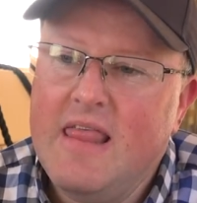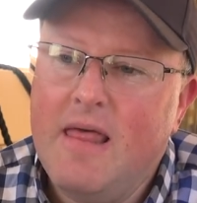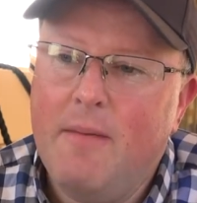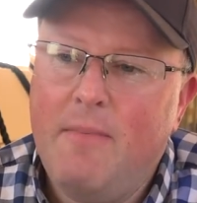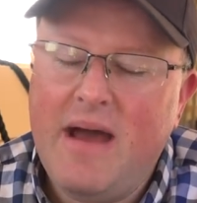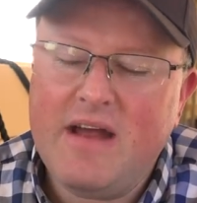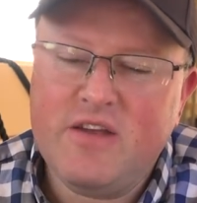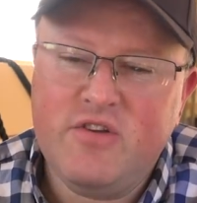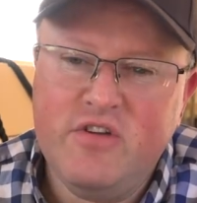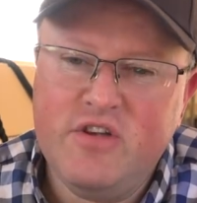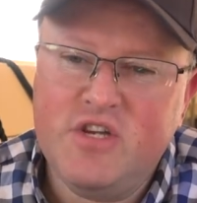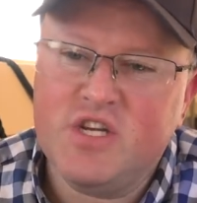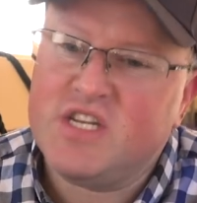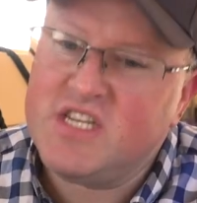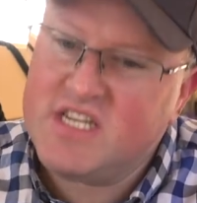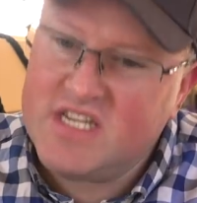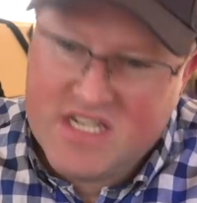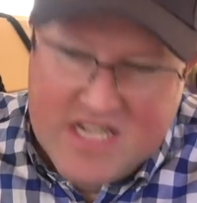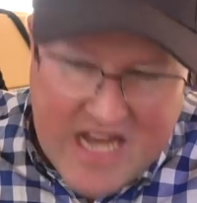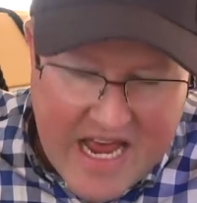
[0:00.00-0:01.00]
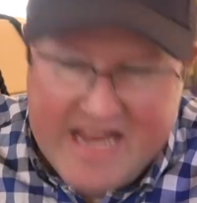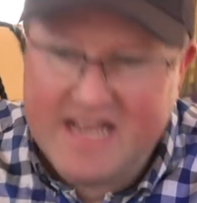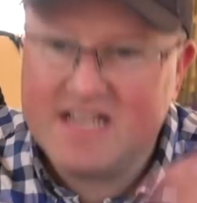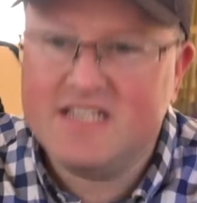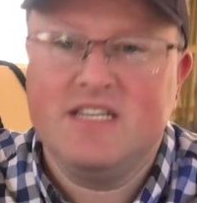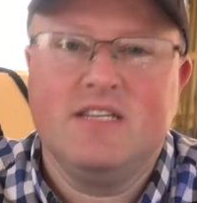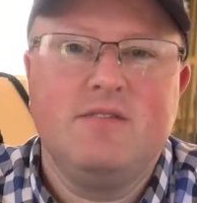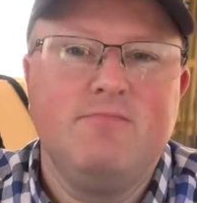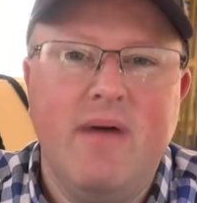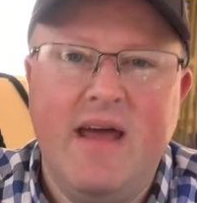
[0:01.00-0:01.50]
The battery just
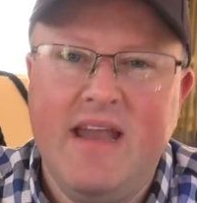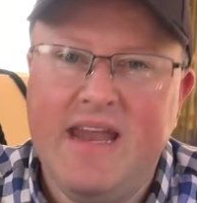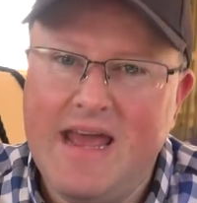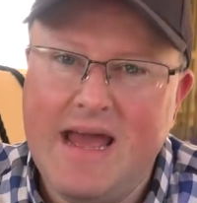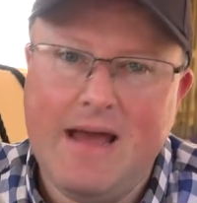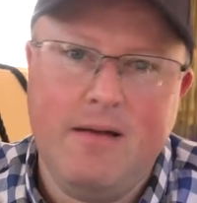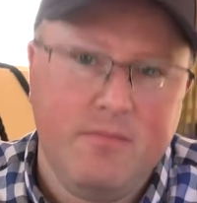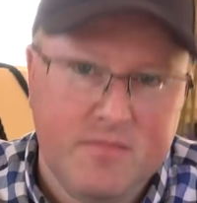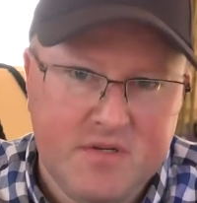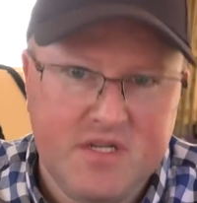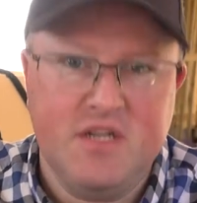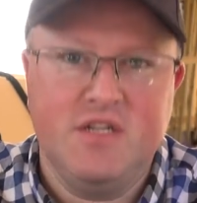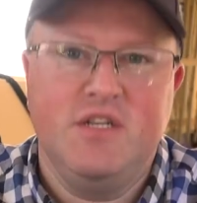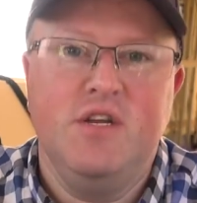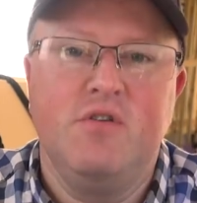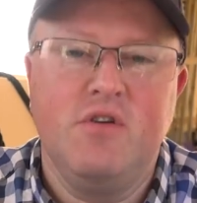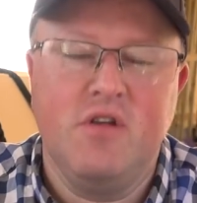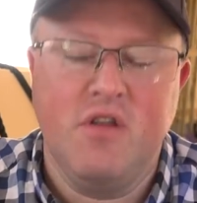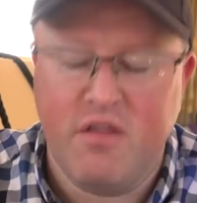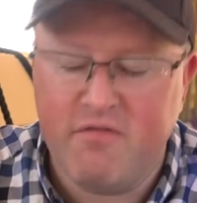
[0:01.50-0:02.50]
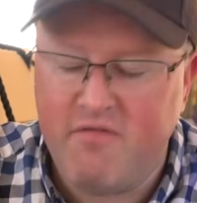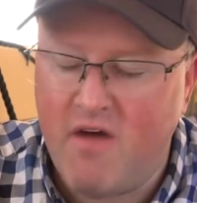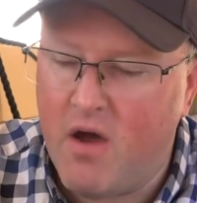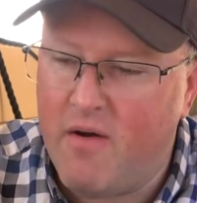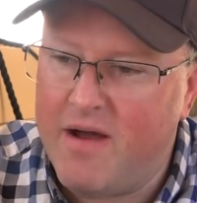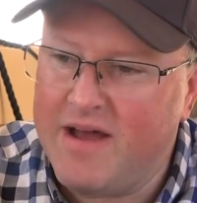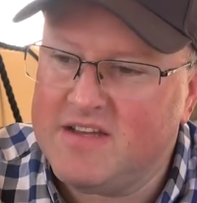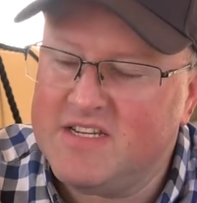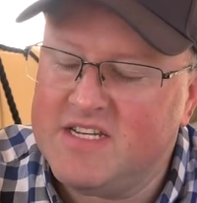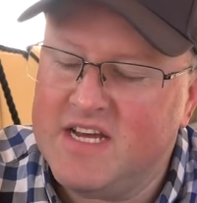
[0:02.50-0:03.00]
takes as many amps as you can
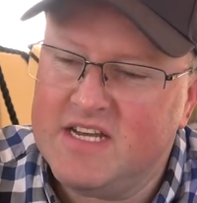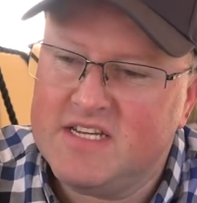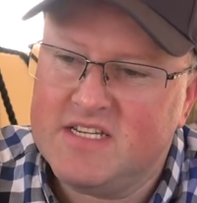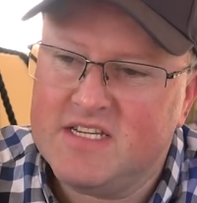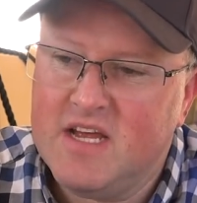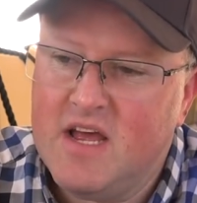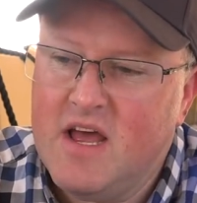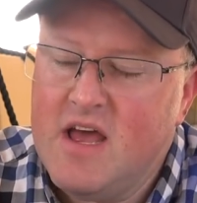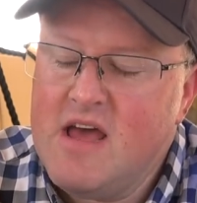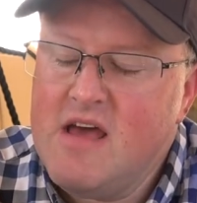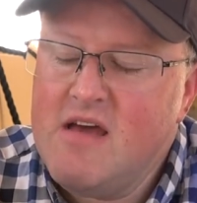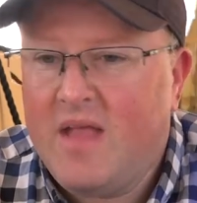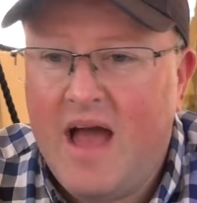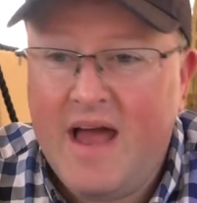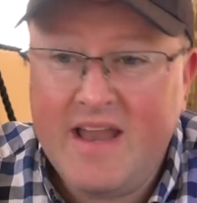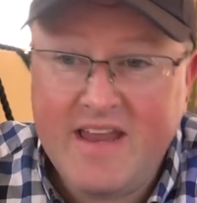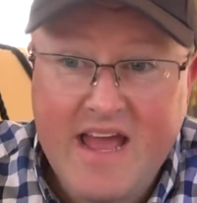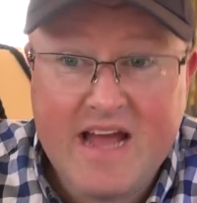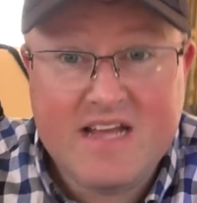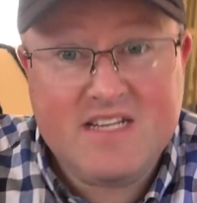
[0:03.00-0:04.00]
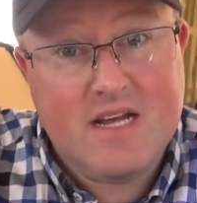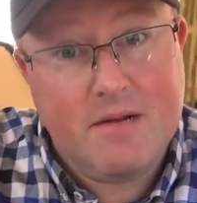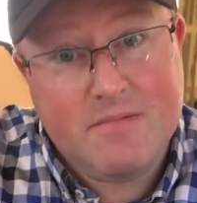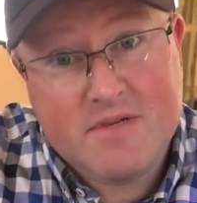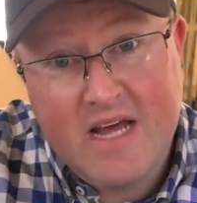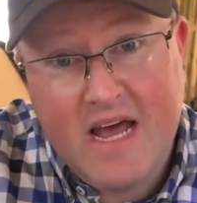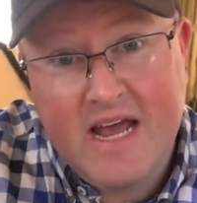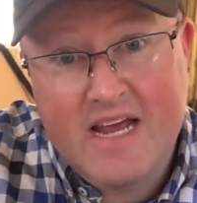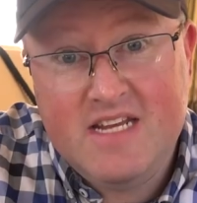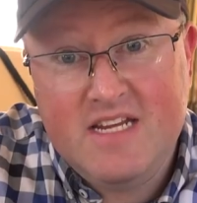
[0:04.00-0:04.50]
throw at it and gets up
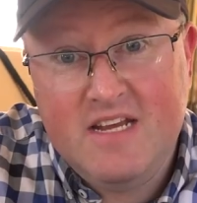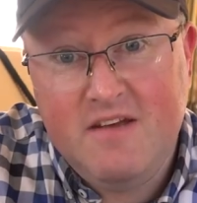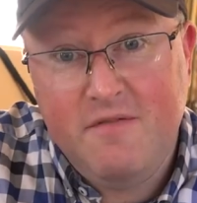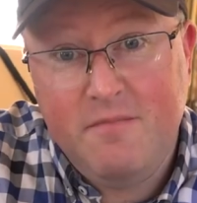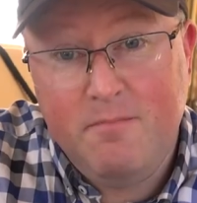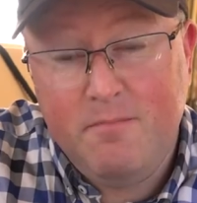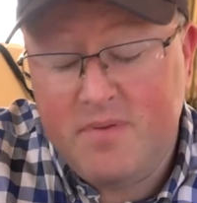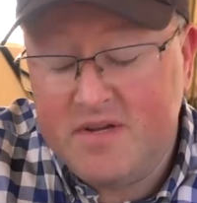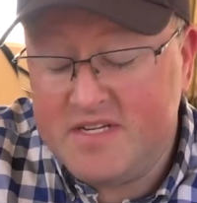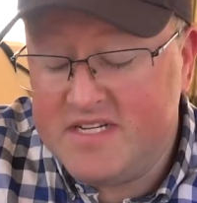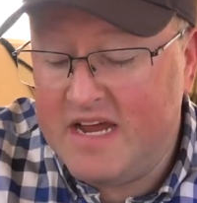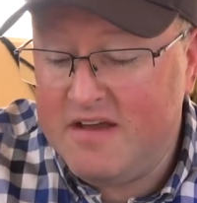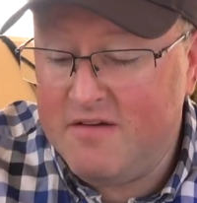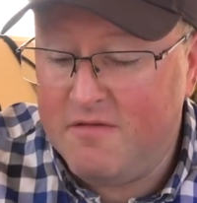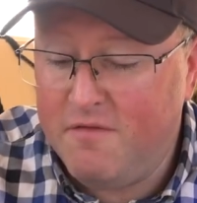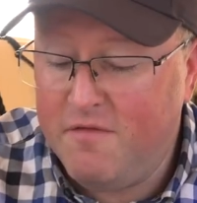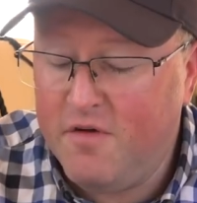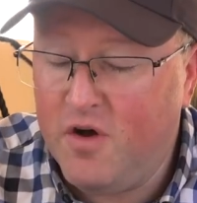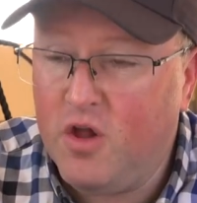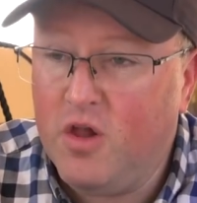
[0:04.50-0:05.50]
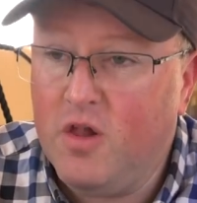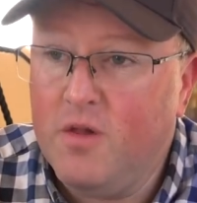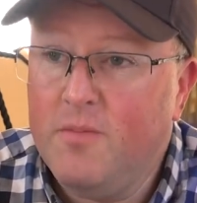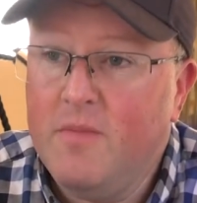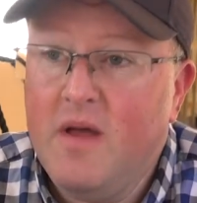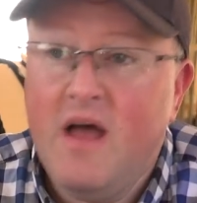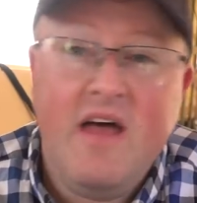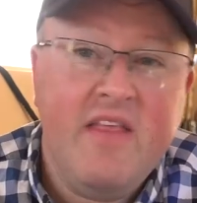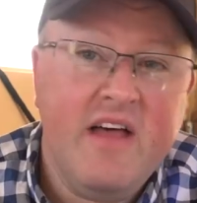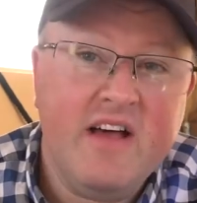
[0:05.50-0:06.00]
to 80% full.
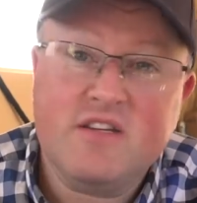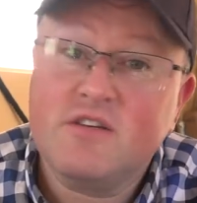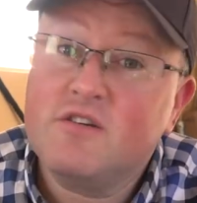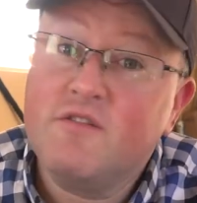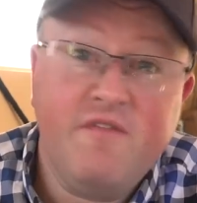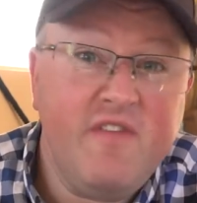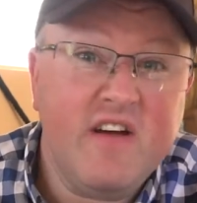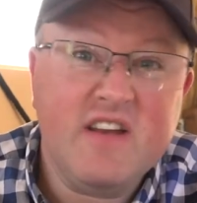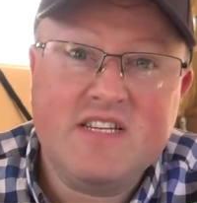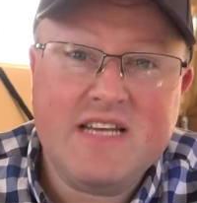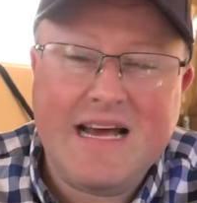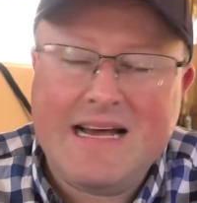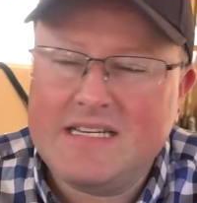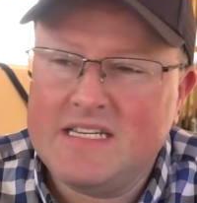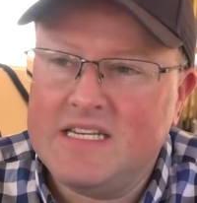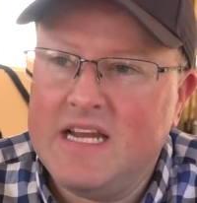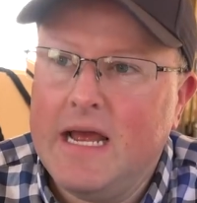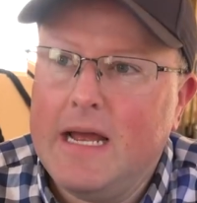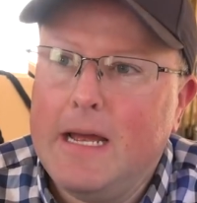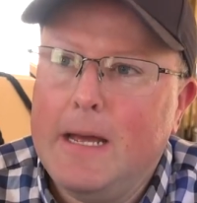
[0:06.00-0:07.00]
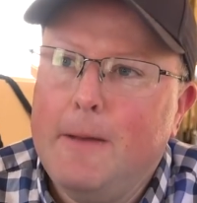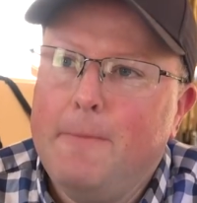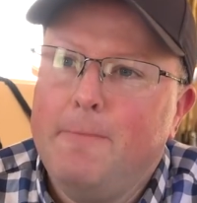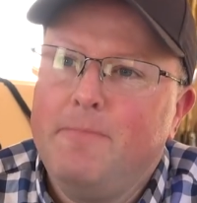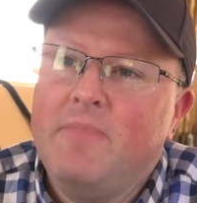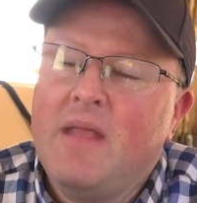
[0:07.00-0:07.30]
That's fantastic.